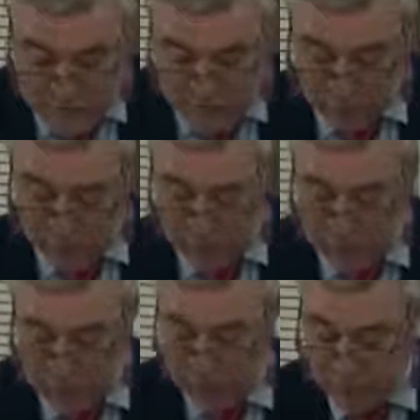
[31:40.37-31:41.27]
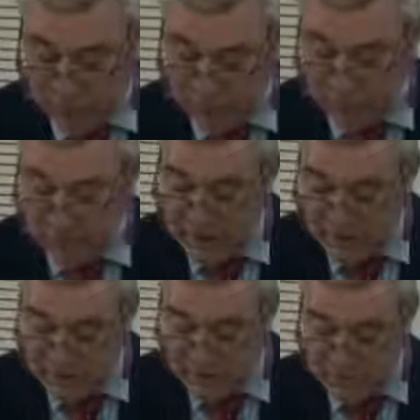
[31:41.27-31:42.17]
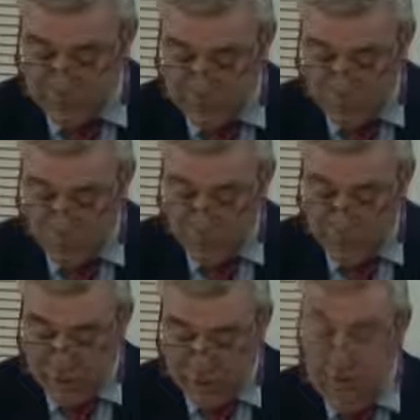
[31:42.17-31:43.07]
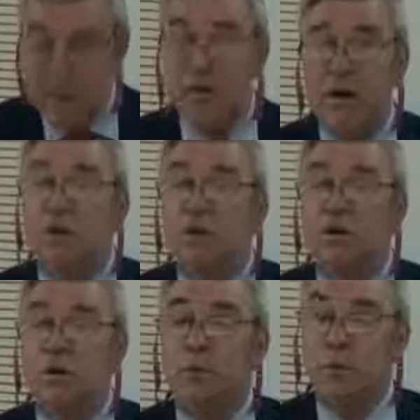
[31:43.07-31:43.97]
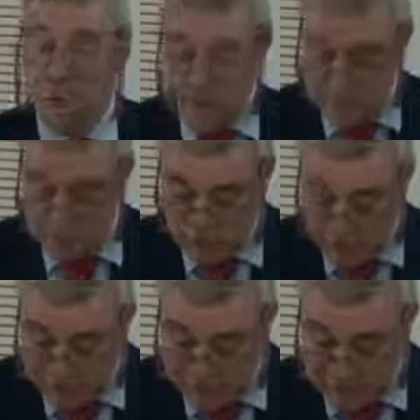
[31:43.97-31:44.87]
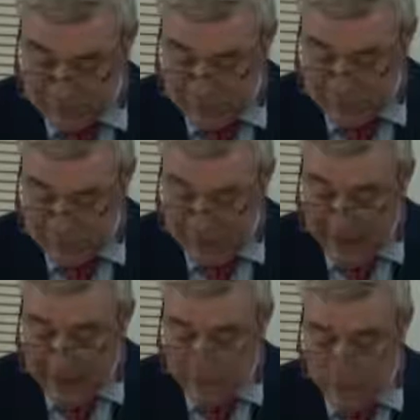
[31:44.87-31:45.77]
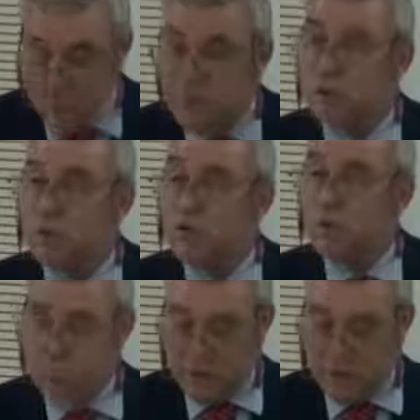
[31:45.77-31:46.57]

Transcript: people to build positive relationships with their neighborhood police officers and with the youth